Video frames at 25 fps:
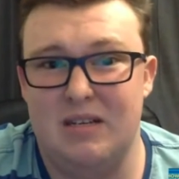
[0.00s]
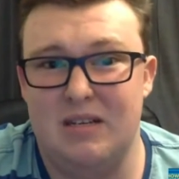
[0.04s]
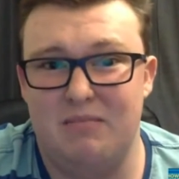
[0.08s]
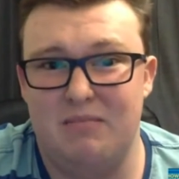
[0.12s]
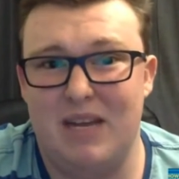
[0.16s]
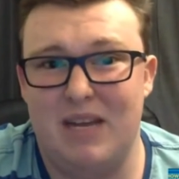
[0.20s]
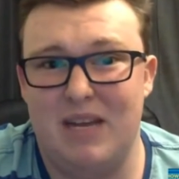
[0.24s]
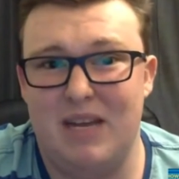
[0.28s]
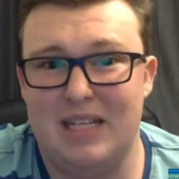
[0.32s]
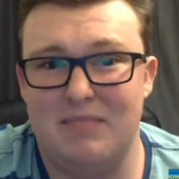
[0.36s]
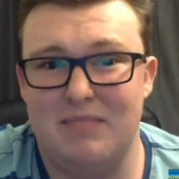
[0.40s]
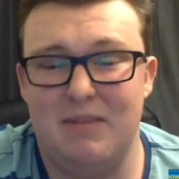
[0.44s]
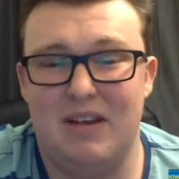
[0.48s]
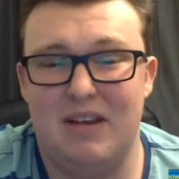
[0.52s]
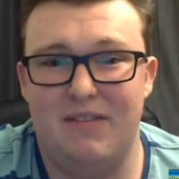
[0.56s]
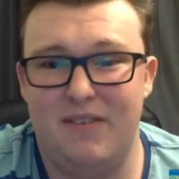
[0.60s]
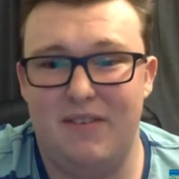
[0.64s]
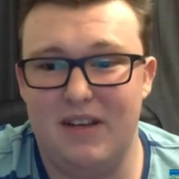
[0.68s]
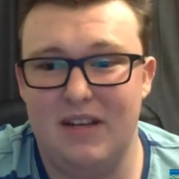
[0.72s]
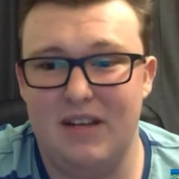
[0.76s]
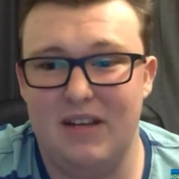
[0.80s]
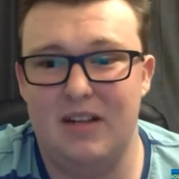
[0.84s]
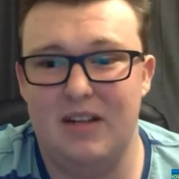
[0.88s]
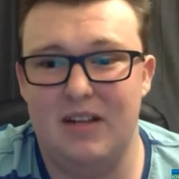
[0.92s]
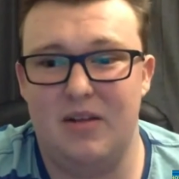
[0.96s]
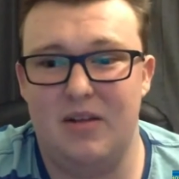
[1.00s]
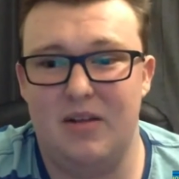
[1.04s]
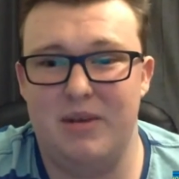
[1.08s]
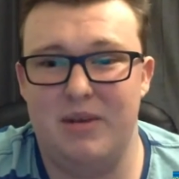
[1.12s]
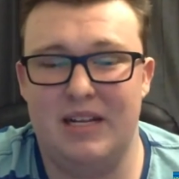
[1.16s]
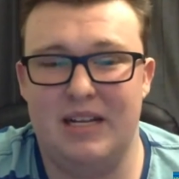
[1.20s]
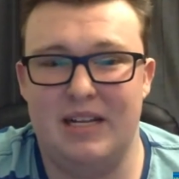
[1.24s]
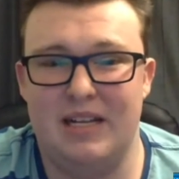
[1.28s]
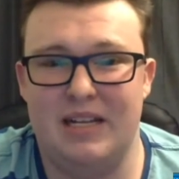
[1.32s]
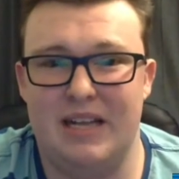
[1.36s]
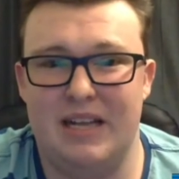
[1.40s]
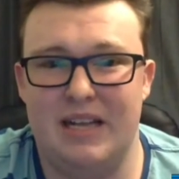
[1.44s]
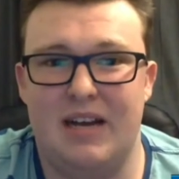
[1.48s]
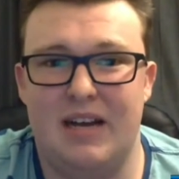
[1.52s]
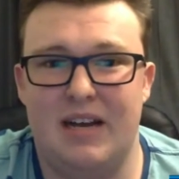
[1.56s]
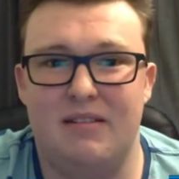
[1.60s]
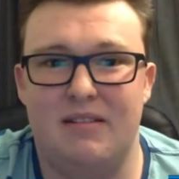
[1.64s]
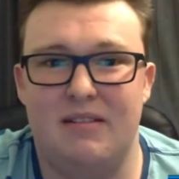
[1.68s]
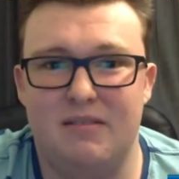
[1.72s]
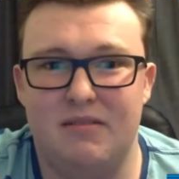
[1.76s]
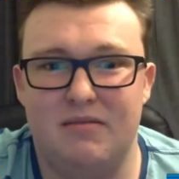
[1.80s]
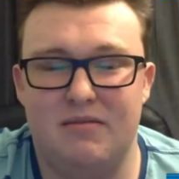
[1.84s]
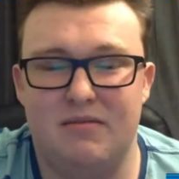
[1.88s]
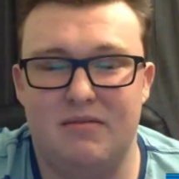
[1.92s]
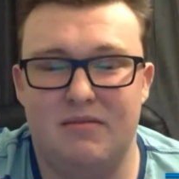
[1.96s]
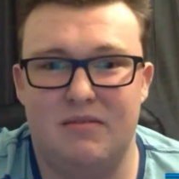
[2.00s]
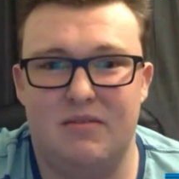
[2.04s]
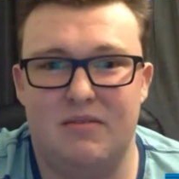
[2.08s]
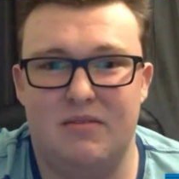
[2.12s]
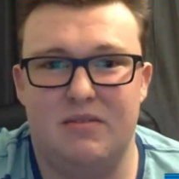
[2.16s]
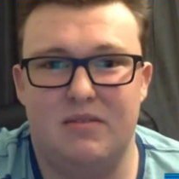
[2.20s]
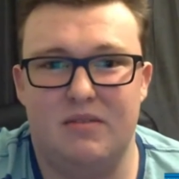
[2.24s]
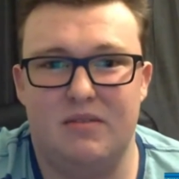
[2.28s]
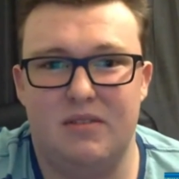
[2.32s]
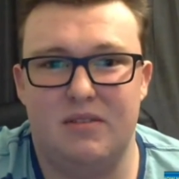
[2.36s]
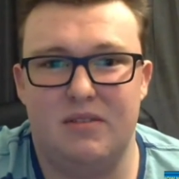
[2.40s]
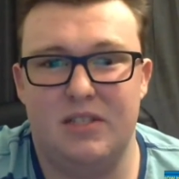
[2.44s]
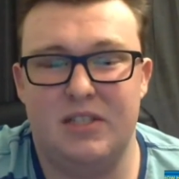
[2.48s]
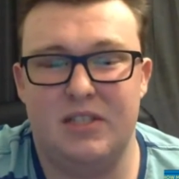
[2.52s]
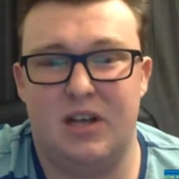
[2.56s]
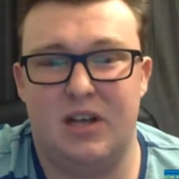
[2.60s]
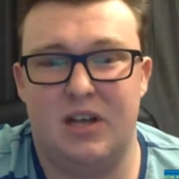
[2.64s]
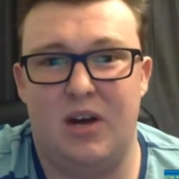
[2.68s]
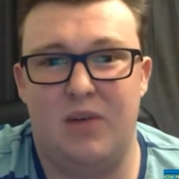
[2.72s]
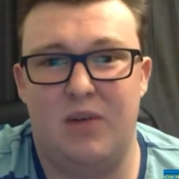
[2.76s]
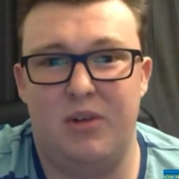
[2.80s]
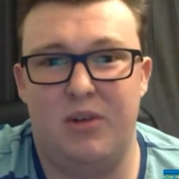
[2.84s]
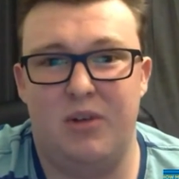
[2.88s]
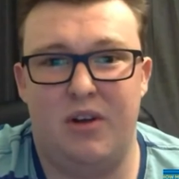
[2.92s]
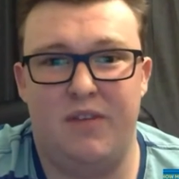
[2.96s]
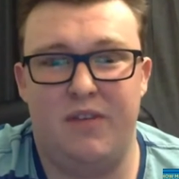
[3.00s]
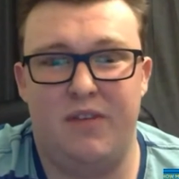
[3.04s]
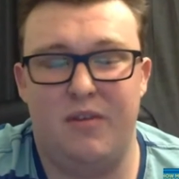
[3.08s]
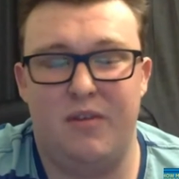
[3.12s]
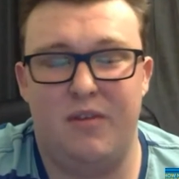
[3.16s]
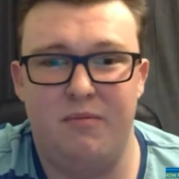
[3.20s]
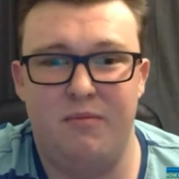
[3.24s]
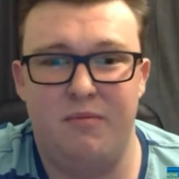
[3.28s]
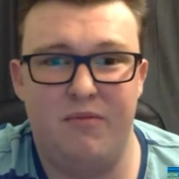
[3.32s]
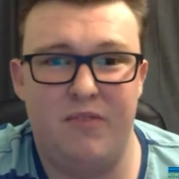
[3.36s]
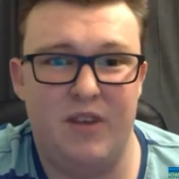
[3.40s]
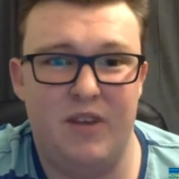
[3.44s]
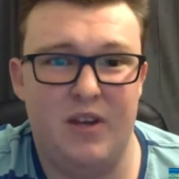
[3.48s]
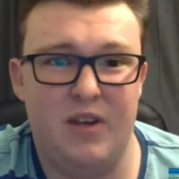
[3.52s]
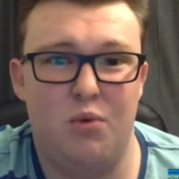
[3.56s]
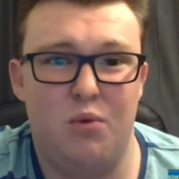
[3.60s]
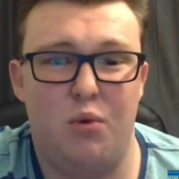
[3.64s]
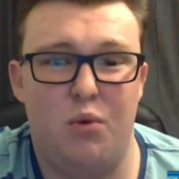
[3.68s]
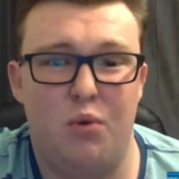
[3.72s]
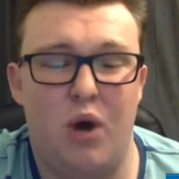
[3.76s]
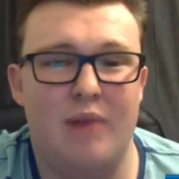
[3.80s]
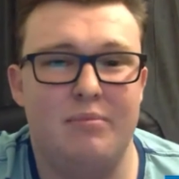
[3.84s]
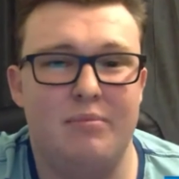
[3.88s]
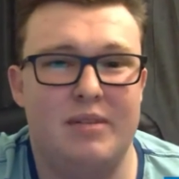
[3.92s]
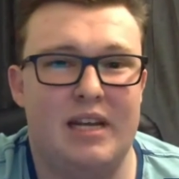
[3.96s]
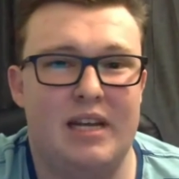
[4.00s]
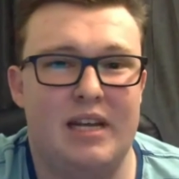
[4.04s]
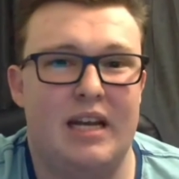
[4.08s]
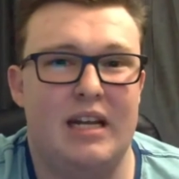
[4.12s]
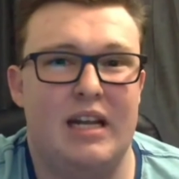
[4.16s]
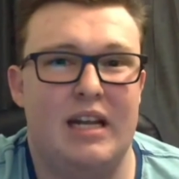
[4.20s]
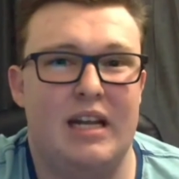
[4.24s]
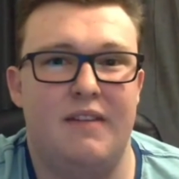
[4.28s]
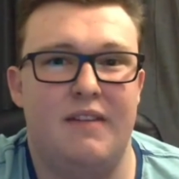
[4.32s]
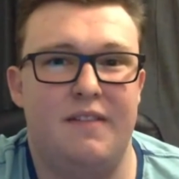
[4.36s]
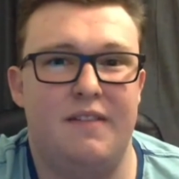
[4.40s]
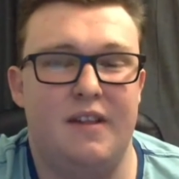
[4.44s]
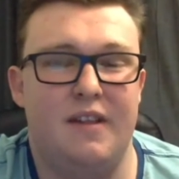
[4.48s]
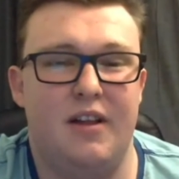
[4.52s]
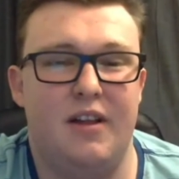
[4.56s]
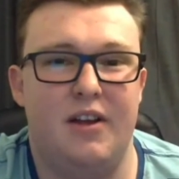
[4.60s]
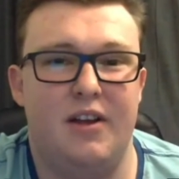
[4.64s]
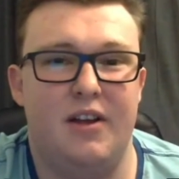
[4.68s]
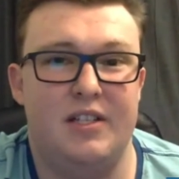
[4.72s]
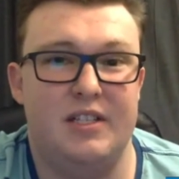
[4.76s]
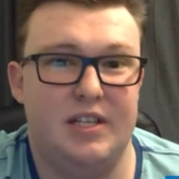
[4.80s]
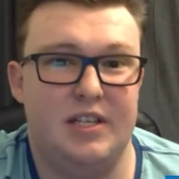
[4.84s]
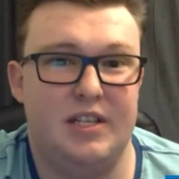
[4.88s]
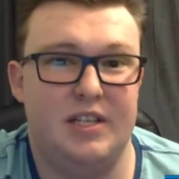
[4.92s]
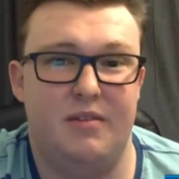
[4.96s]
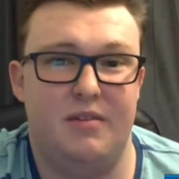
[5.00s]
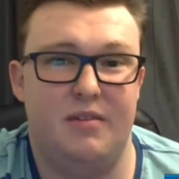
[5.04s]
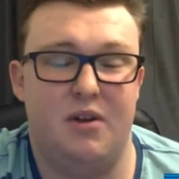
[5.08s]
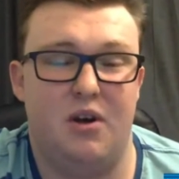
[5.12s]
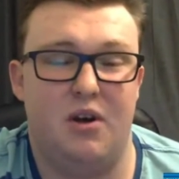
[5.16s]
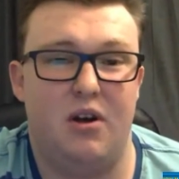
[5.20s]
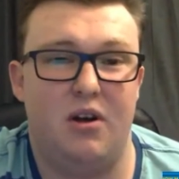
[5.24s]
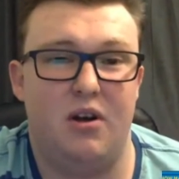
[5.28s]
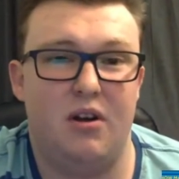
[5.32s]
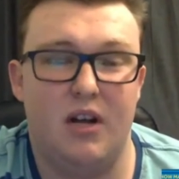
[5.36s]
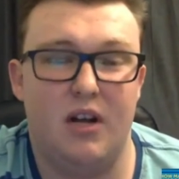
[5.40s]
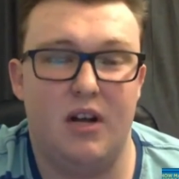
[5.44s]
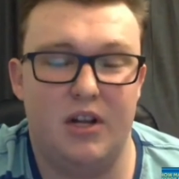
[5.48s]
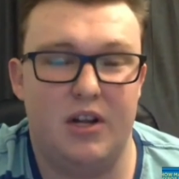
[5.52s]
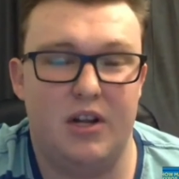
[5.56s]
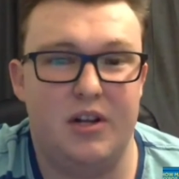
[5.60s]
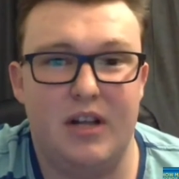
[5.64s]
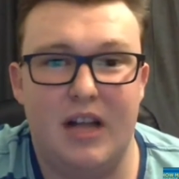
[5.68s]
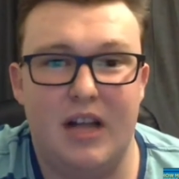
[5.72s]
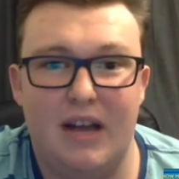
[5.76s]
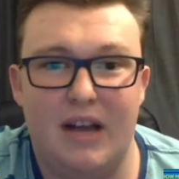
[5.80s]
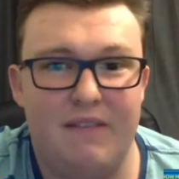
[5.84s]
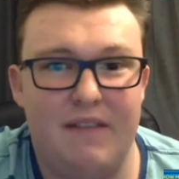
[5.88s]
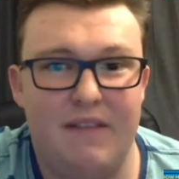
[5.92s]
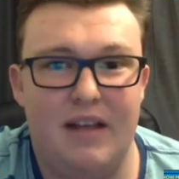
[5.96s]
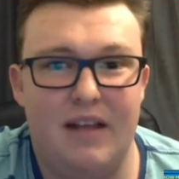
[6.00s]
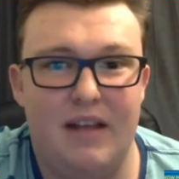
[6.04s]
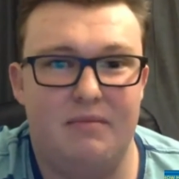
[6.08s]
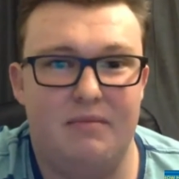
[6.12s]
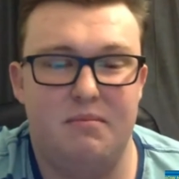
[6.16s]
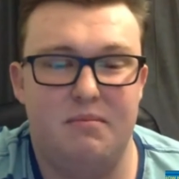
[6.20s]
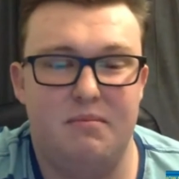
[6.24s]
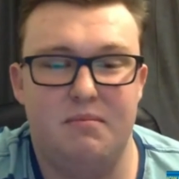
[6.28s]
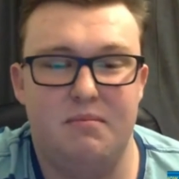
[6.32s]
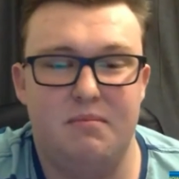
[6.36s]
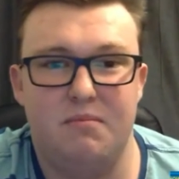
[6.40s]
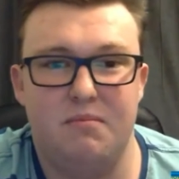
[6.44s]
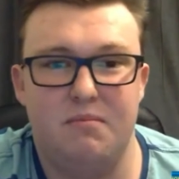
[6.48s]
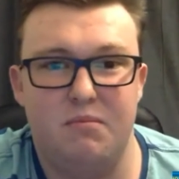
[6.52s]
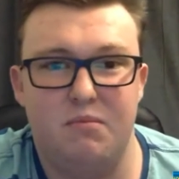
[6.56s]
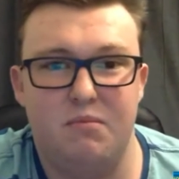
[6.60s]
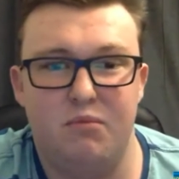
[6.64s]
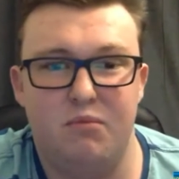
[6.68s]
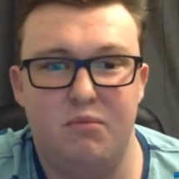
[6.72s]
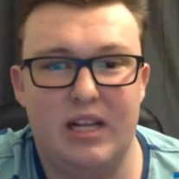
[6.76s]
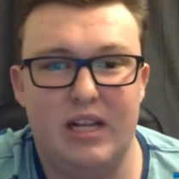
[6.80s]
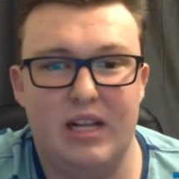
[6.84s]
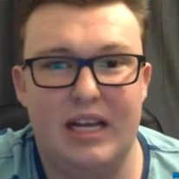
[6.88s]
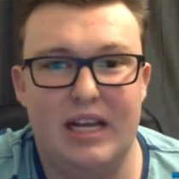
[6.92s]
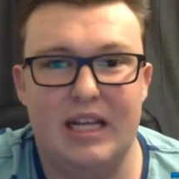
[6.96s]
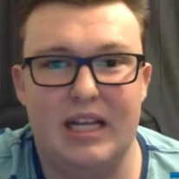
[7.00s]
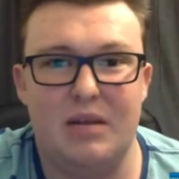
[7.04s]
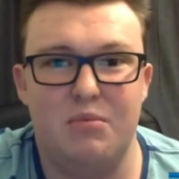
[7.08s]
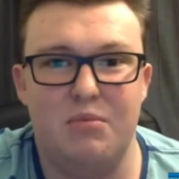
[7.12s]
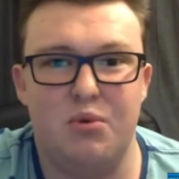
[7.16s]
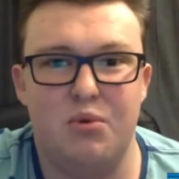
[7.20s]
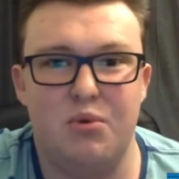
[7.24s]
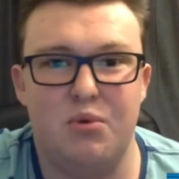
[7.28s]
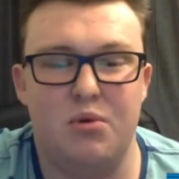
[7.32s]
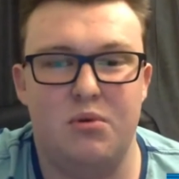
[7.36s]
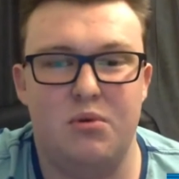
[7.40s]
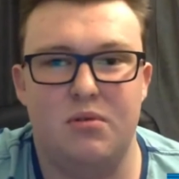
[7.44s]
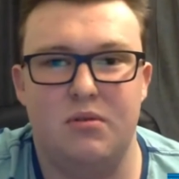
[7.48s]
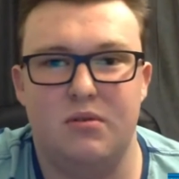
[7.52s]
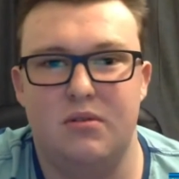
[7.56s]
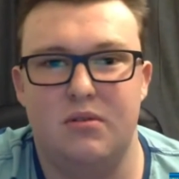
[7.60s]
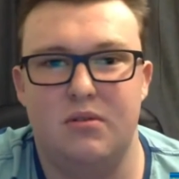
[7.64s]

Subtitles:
makes me feel a lot better now because I would often feel wiped out after lows, so I don't have that really anymore.